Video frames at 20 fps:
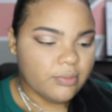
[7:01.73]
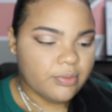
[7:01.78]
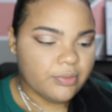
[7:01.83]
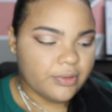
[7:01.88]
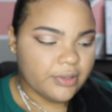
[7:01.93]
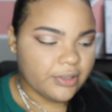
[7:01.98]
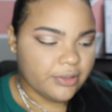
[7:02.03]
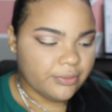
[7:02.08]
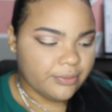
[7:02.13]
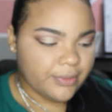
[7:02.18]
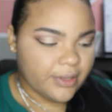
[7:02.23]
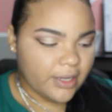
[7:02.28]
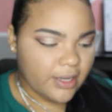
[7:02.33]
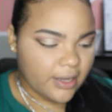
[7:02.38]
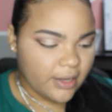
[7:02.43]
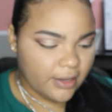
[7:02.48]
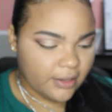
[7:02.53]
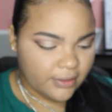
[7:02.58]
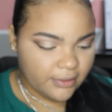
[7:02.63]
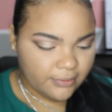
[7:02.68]
put it on my
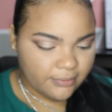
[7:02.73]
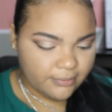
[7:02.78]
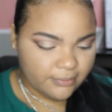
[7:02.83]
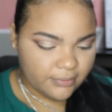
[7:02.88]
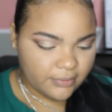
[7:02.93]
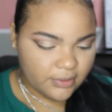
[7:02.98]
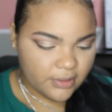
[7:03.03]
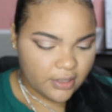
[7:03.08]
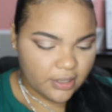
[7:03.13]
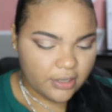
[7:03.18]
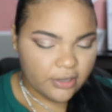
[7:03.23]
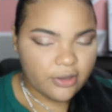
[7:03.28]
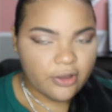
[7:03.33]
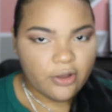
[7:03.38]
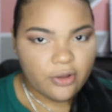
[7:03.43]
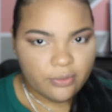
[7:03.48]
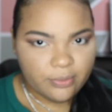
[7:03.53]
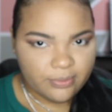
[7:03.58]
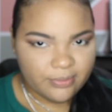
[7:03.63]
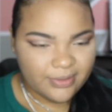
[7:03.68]
eye. I
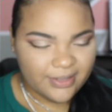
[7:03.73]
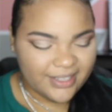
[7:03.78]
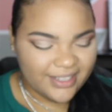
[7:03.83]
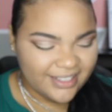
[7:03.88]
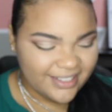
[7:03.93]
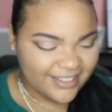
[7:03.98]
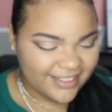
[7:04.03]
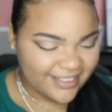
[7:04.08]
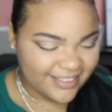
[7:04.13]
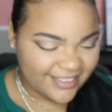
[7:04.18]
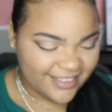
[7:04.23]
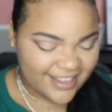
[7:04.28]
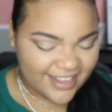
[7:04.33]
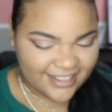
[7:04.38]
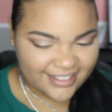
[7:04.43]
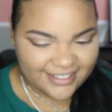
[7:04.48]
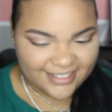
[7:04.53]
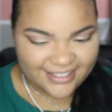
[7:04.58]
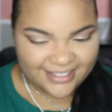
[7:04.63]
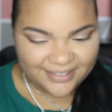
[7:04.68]
hope
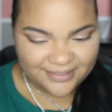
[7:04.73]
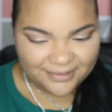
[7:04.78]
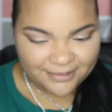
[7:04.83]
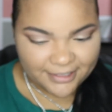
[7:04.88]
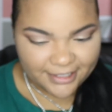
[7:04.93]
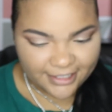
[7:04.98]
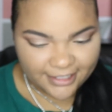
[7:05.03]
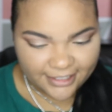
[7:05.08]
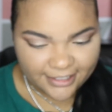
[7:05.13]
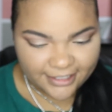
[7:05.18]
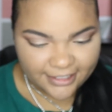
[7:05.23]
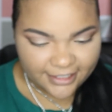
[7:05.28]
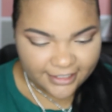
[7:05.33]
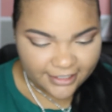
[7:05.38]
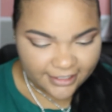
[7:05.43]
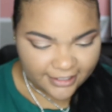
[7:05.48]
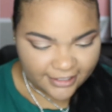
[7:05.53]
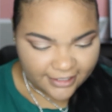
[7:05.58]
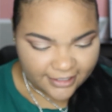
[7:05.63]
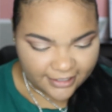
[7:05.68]
that's the way.
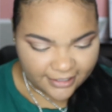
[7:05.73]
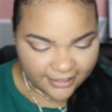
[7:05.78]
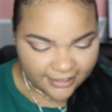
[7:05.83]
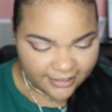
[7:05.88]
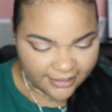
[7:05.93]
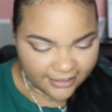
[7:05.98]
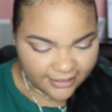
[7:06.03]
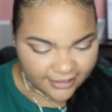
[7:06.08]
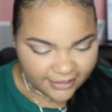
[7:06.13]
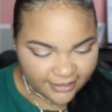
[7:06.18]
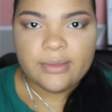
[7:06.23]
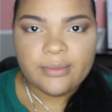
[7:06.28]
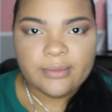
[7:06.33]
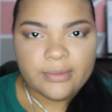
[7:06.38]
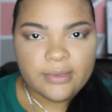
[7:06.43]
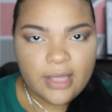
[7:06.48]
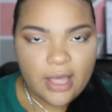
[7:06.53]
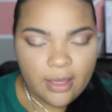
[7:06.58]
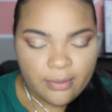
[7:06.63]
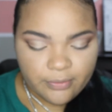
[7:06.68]

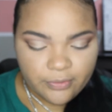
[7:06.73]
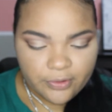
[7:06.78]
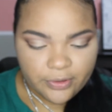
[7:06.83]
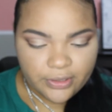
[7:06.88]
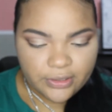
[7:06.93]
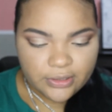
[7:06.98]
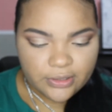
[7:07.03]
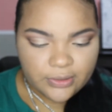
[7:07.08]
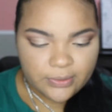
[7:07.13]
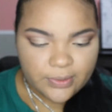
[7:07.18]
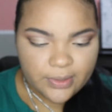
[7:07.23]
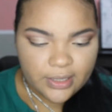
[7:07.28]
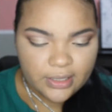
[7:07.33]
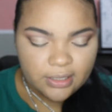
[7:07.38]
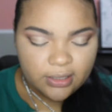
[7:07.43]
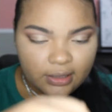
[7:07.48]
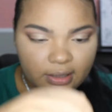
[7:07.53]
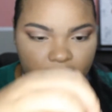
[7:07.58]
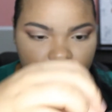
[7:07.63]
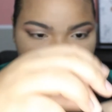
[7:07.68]
I'm going to add
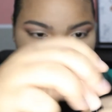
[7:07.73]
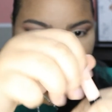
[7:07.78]
a little